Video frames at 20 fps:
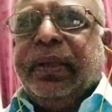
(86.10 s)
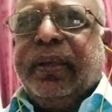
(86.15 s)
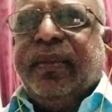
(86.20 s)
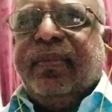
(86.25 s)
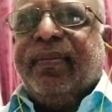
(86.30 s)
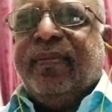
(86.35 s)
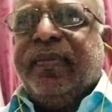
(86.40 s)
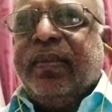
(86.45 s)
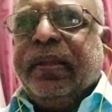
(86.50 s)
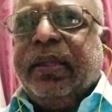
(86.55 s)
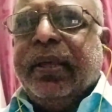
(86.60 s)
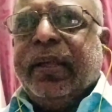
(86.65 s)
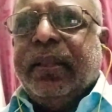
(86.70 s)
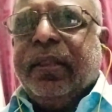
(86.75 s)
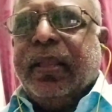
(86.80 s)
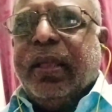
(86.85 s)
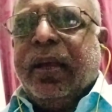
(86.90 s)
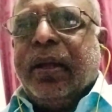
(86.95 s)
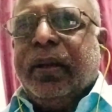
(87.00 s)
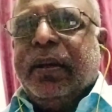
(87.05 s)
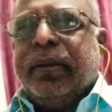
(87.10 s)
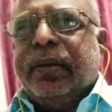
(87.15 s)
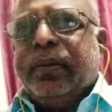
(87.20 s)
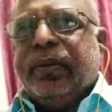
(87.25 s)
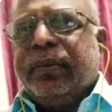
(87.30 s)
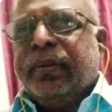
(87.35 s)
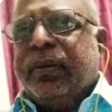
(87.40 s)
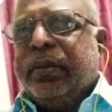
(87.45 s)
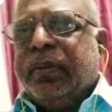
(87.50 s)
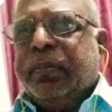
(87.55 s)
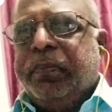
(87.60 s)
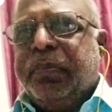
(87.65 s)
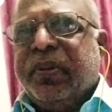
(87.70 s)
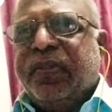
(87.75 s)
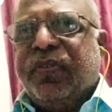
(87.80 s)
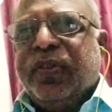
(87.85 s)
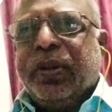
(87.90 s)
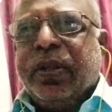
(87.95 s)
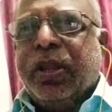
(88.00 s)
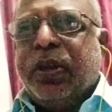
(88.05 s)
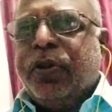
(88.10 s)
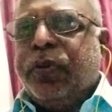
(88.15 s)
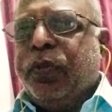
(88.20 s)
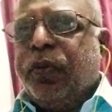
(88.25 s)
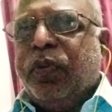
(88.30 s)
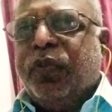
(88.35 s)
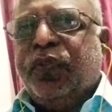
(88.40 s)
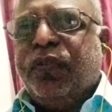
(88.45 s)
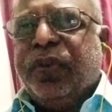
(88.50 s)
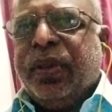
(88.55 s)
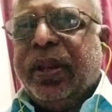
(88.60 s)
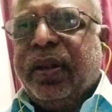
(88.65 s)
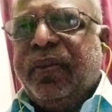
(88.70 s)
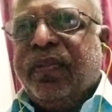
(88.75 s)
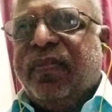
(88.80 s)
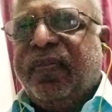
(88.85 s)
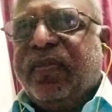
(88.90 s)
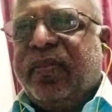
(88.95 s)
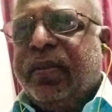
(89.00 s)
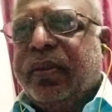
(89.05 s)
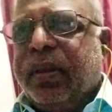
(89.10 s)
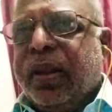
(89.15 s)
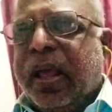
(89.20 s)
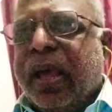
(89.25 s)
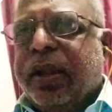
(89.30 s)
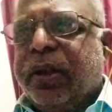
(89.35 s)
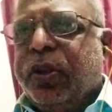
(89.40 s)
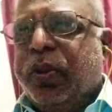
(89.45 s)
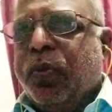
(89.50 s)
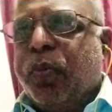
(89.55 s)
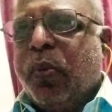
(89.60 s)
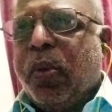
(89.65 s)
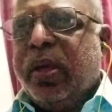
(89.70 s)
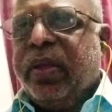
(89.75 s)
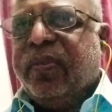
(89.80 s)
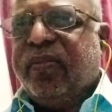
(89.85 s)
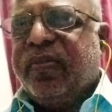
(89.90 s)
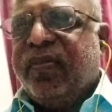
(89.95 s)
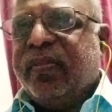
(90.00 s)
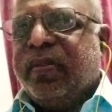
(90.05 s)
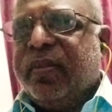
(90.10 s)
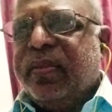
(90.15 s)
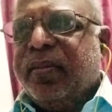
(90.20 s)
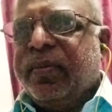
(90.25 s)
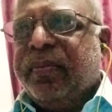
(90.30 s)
He is singing that. Present continuous tense. He was.